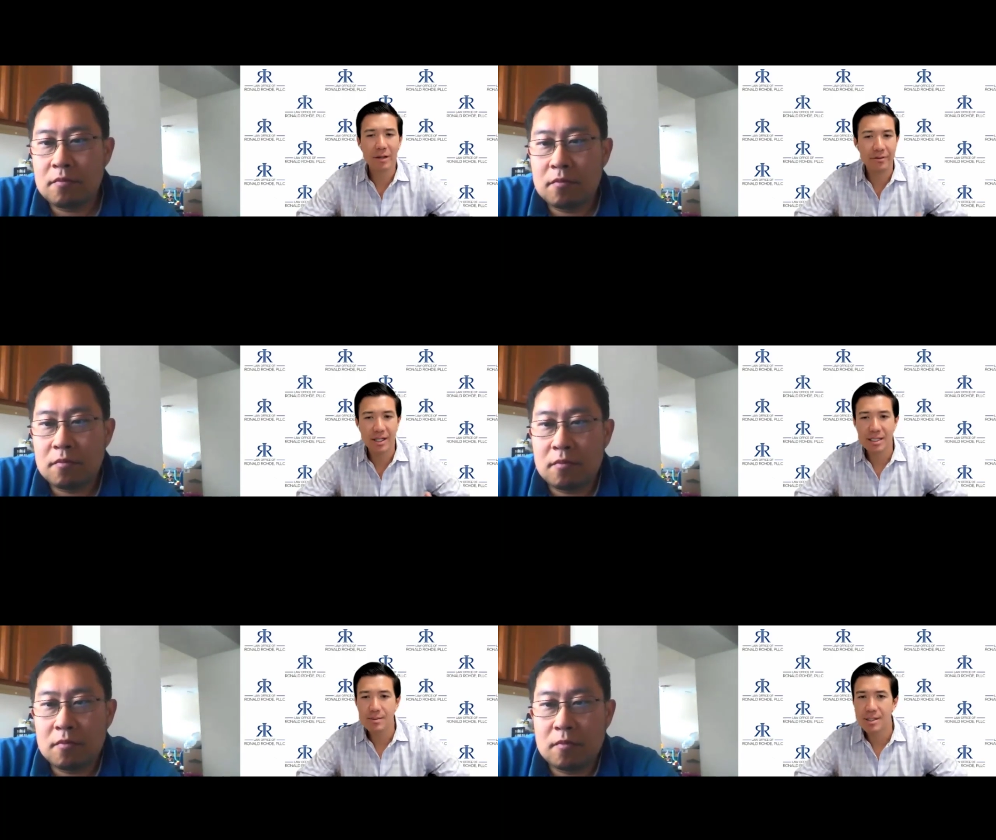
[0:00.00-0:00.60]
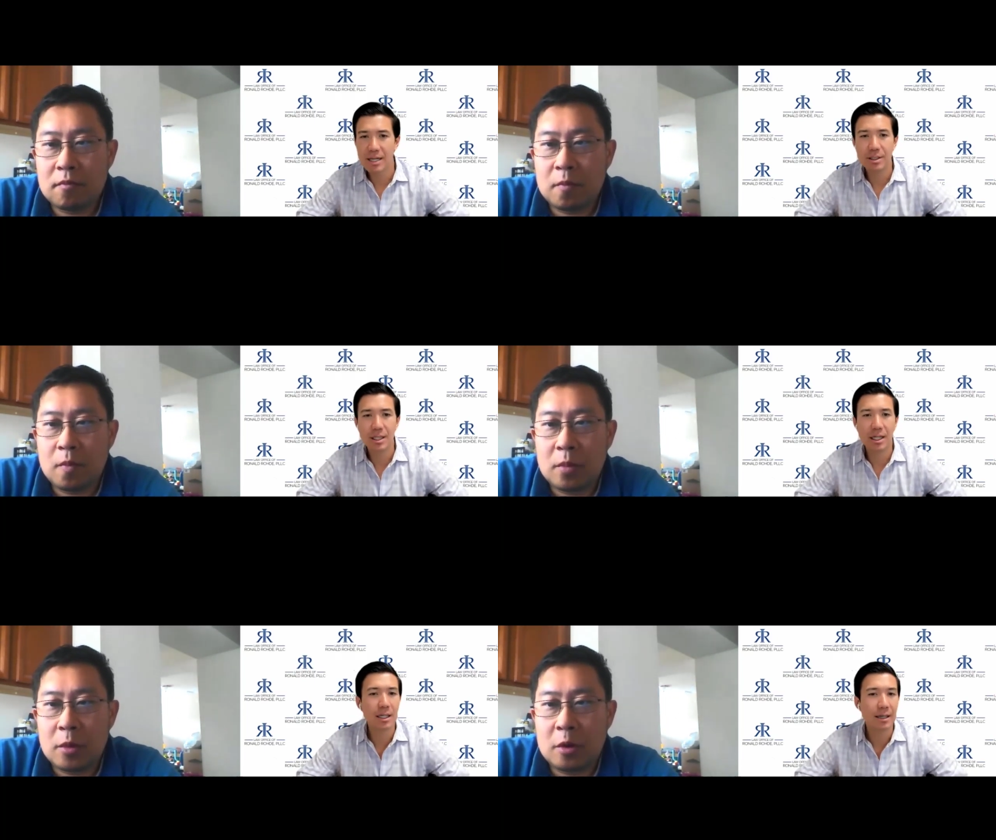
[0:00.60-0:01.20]
Speaker 1: kind of investments have you
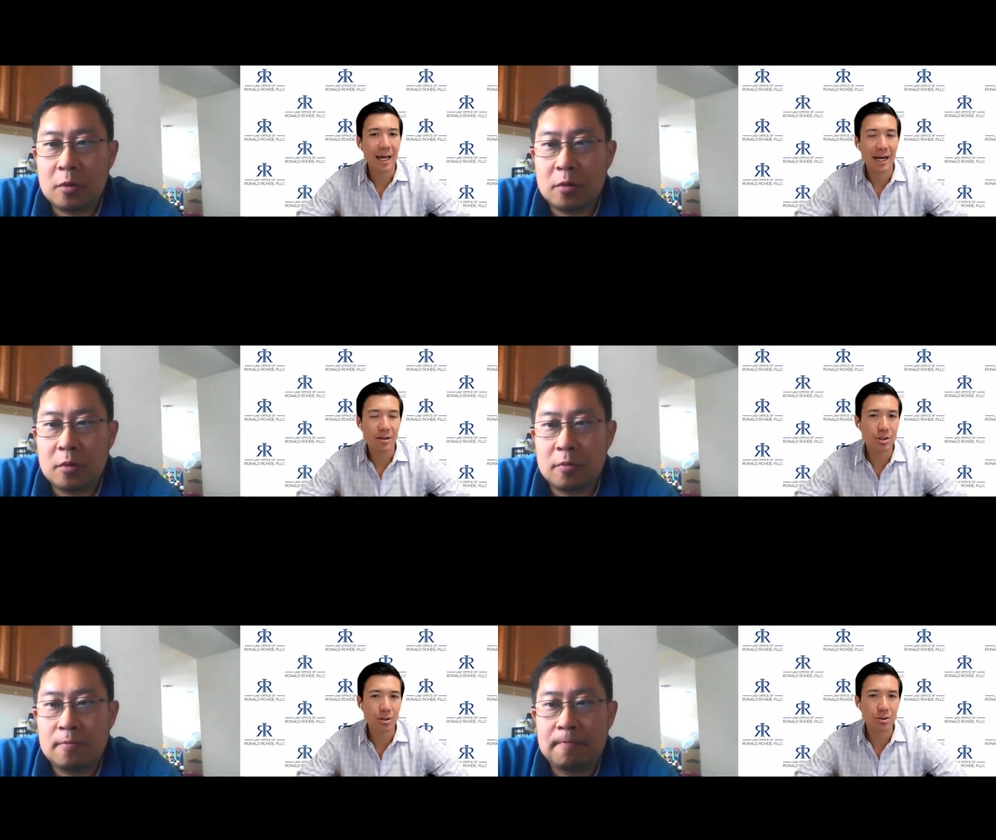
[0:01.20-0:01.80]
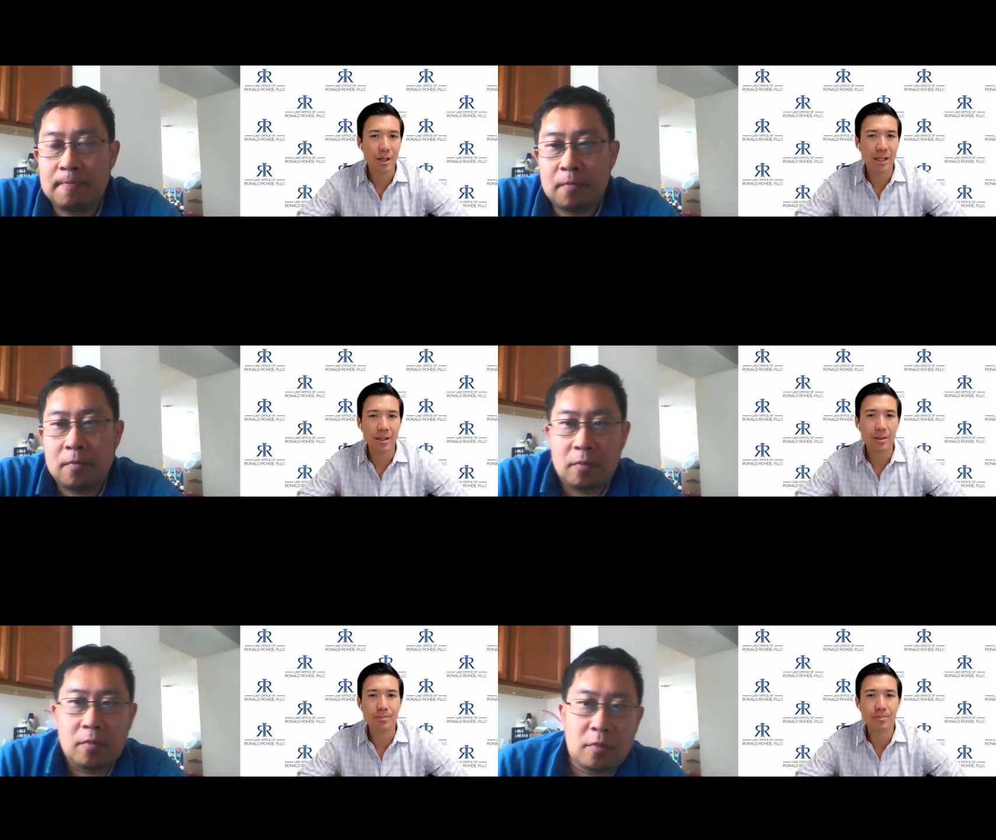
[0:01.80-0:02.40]
done, and how did you
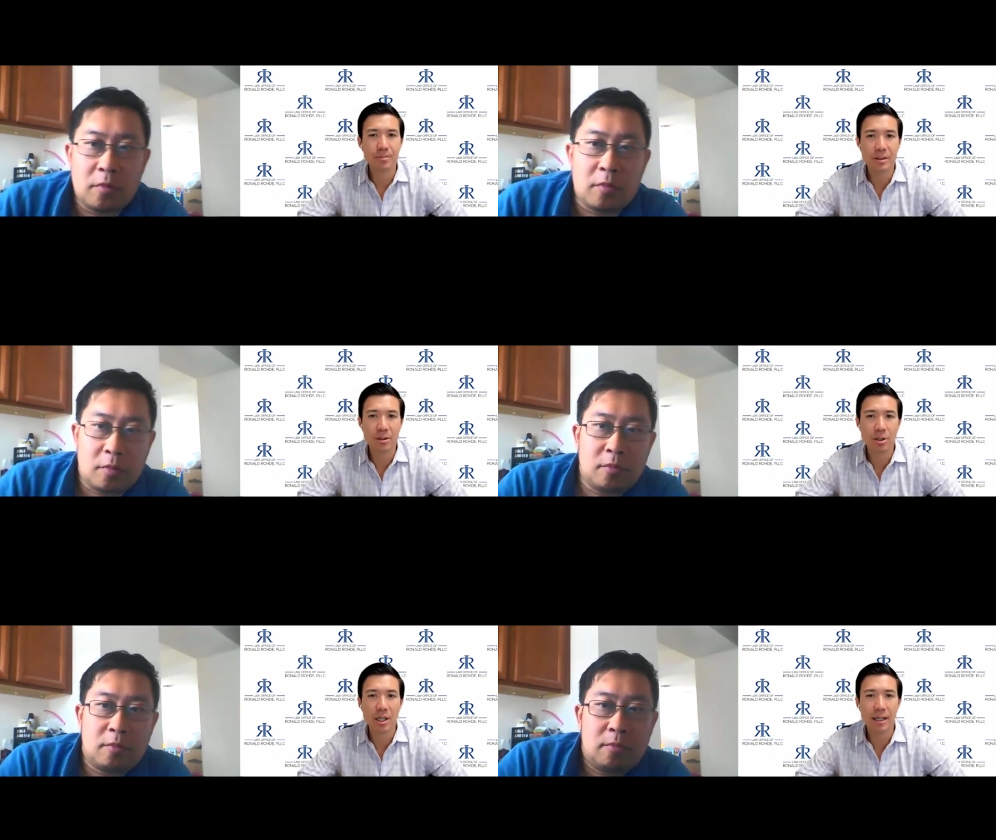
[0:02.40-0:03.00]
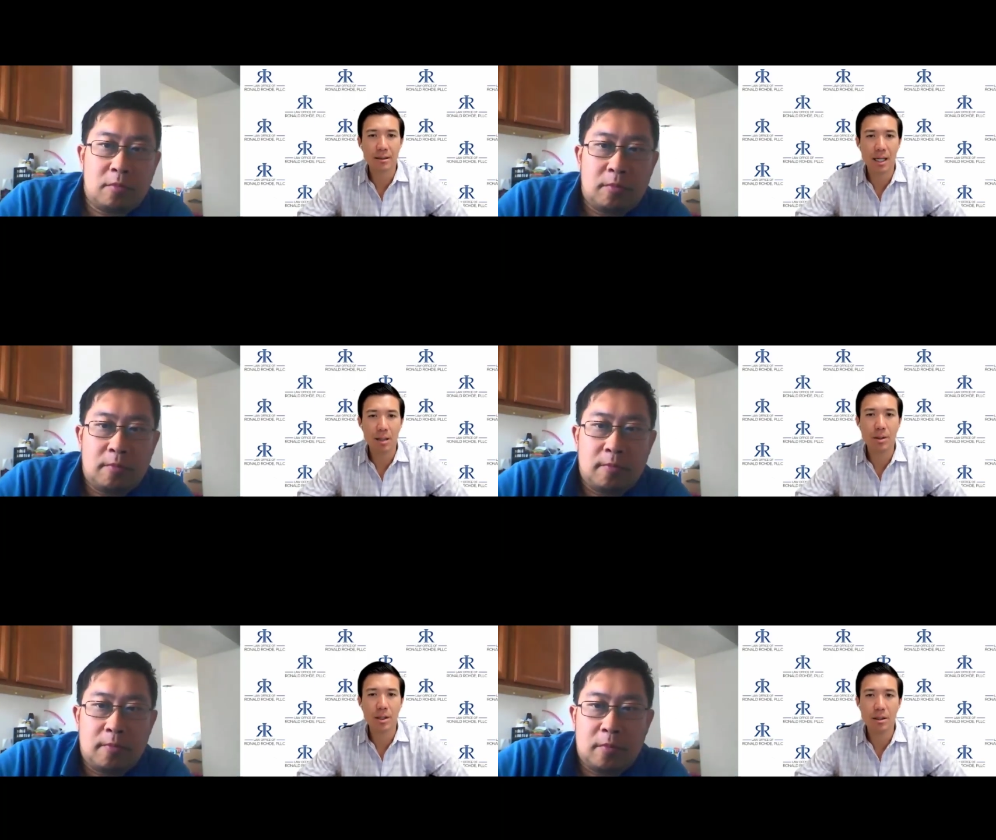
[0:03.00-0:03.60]
end up looking at
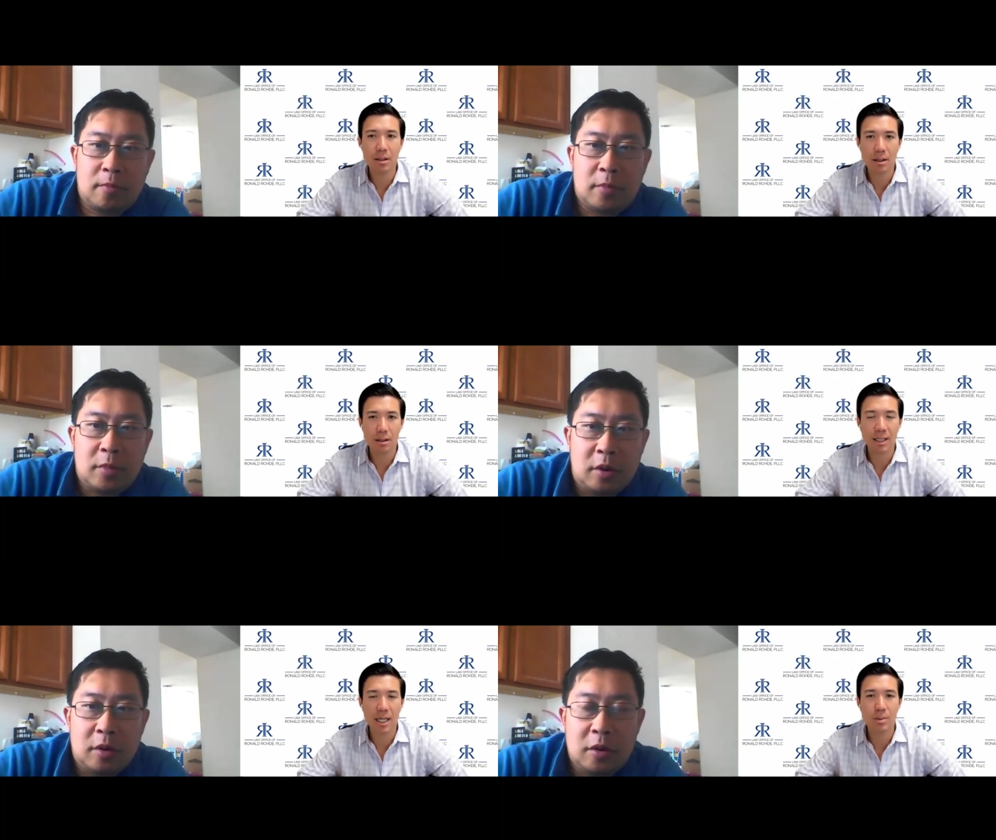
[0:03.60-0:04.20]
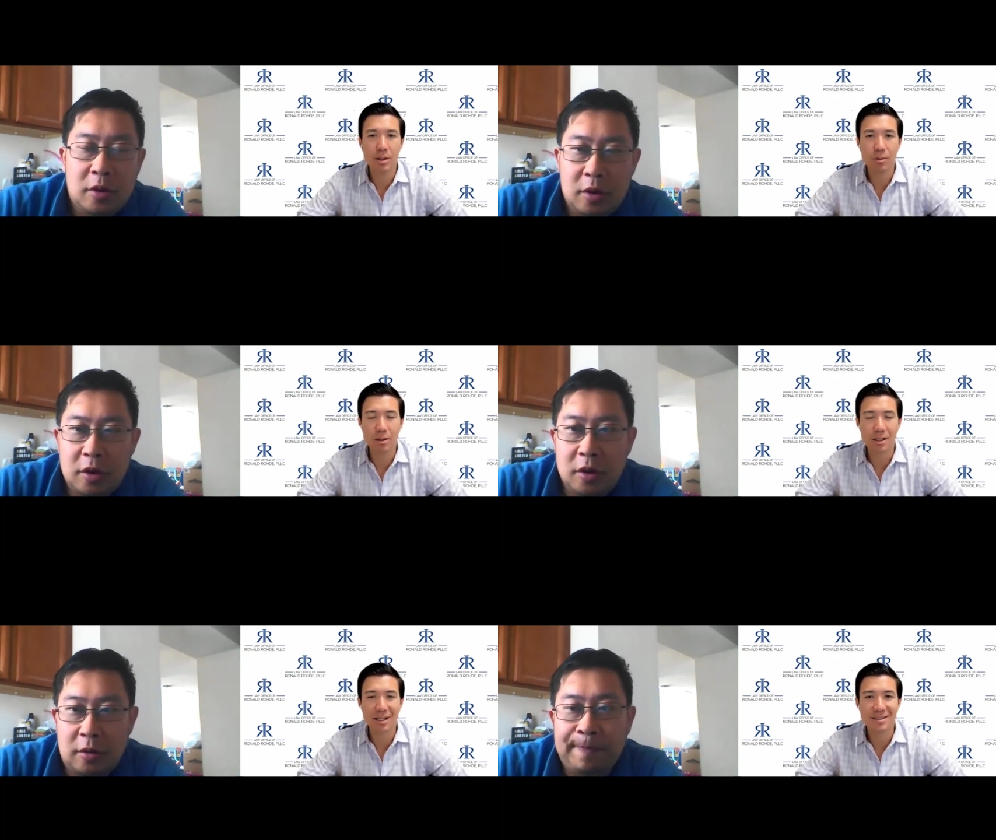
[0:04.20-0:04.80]
KP uh, KP
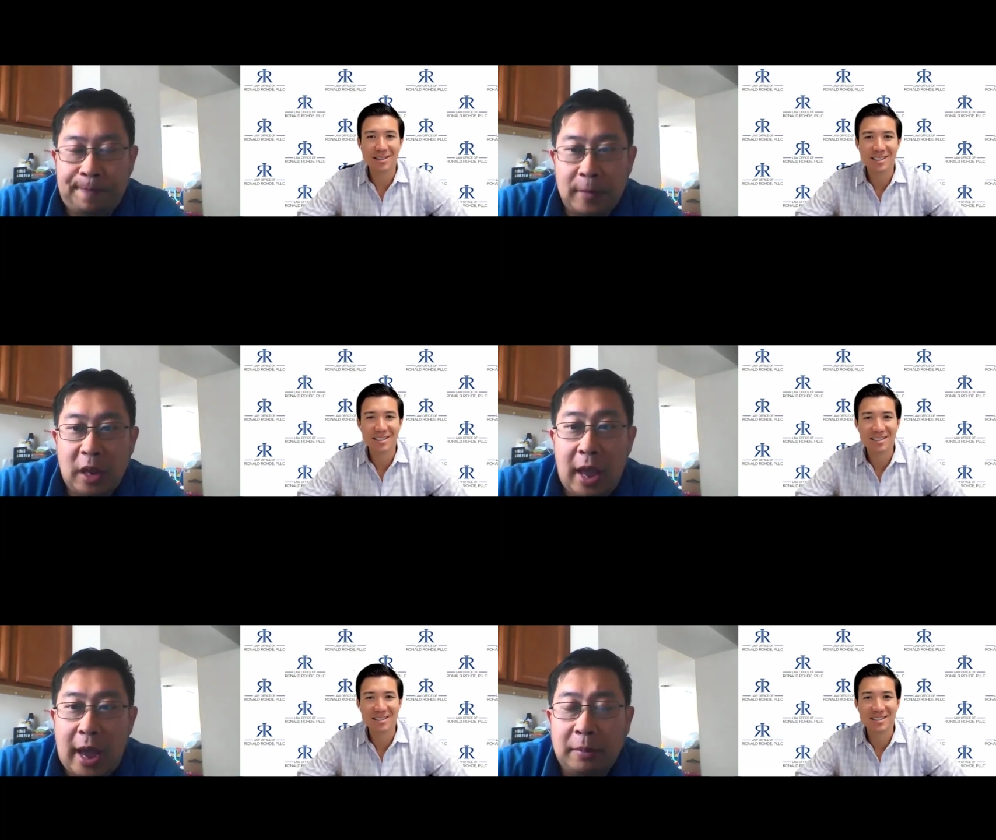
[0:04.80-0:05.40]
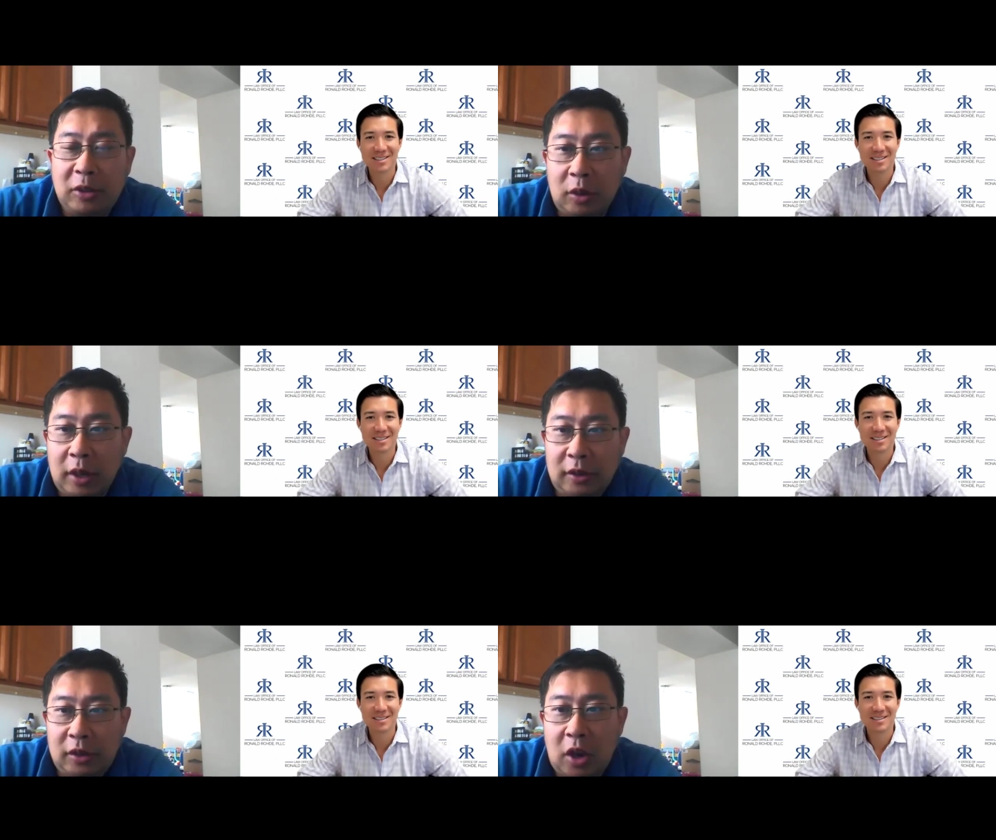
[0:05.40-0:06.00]
work?
Speaker 2: Yeah,
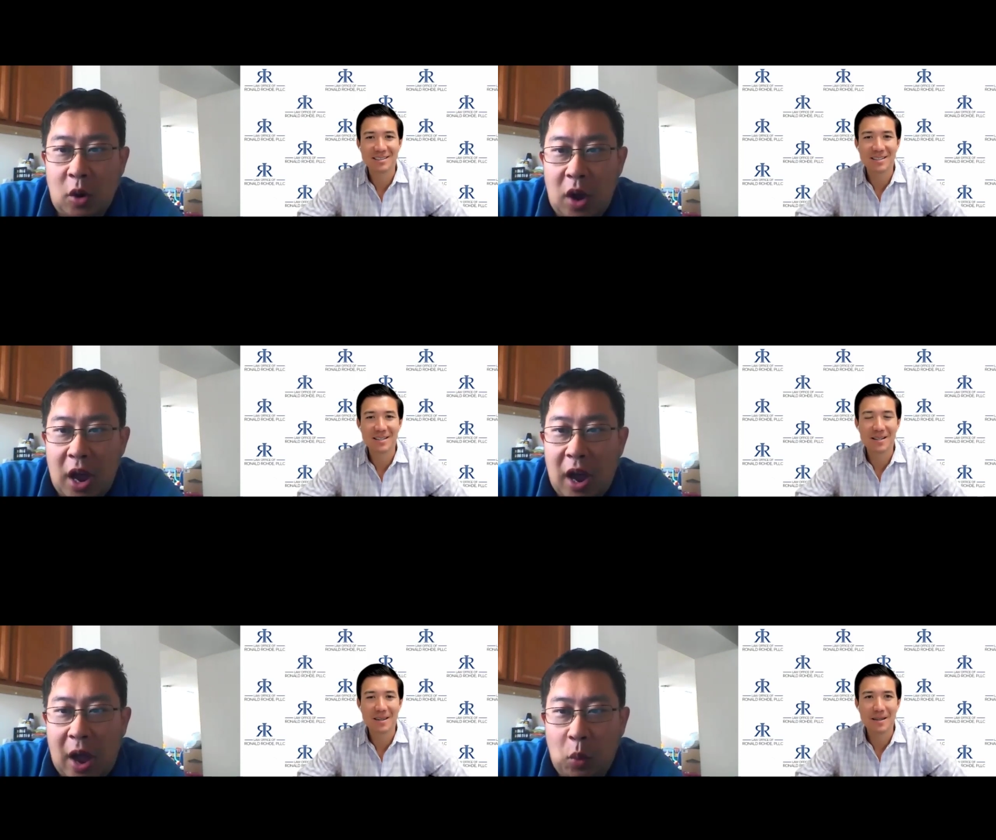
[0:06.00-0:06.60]
absolutely. So uh, I